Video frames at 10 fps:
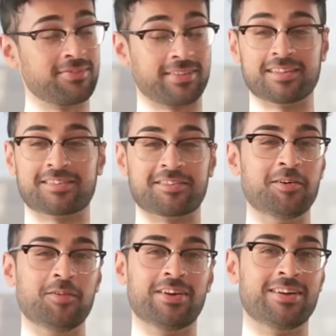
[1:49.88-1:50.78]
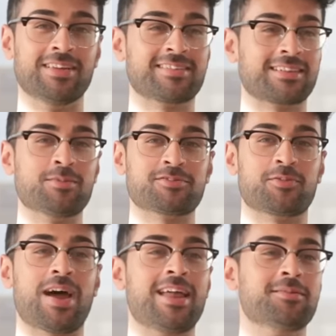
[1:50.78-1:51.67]
So That's so like, weird. That's like the most
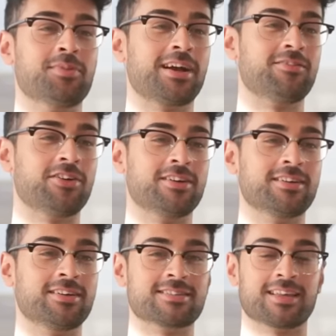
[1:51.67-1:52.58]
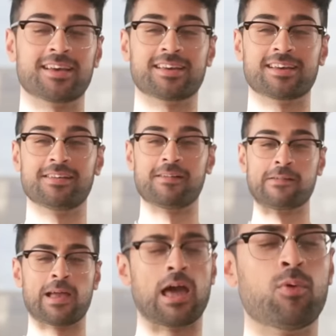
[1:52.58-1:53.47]
random thing I've heard. Cause like,
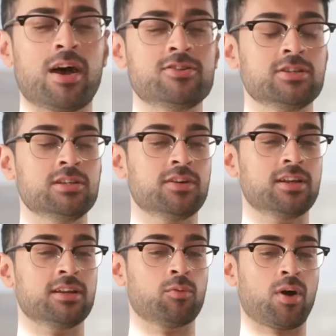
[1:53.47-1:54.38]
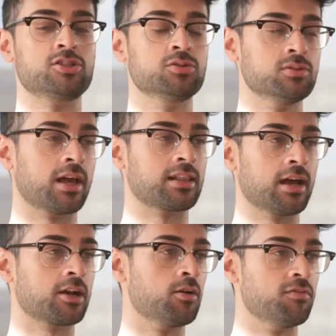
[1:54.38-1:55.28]
and why did you even? Why'd you like
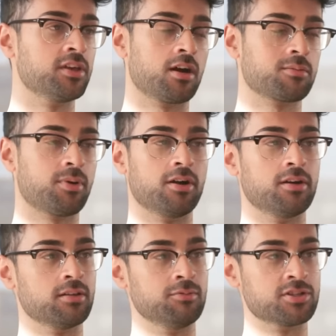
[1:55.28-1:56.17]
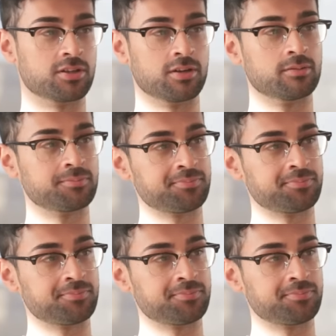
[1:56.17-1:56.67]
let go of the young part recently?